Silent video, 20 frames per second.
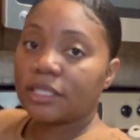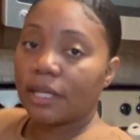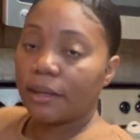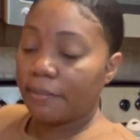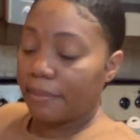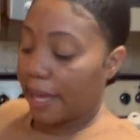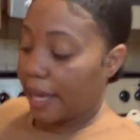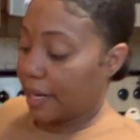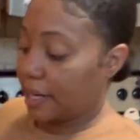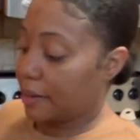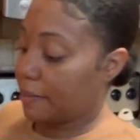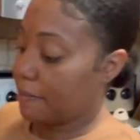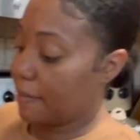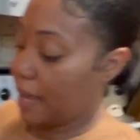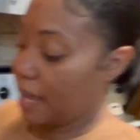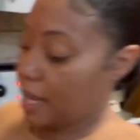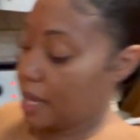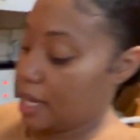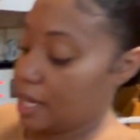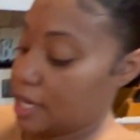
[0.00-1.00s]
Somebody
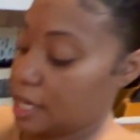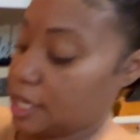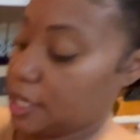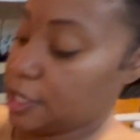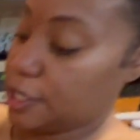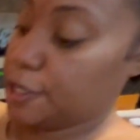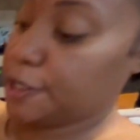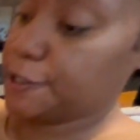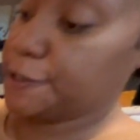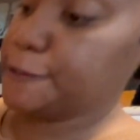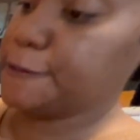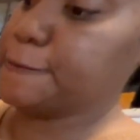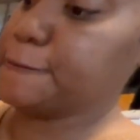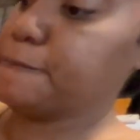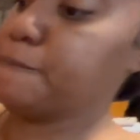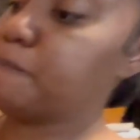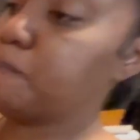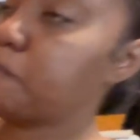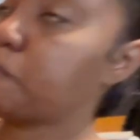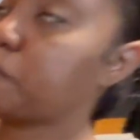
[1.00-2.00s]
made a, um,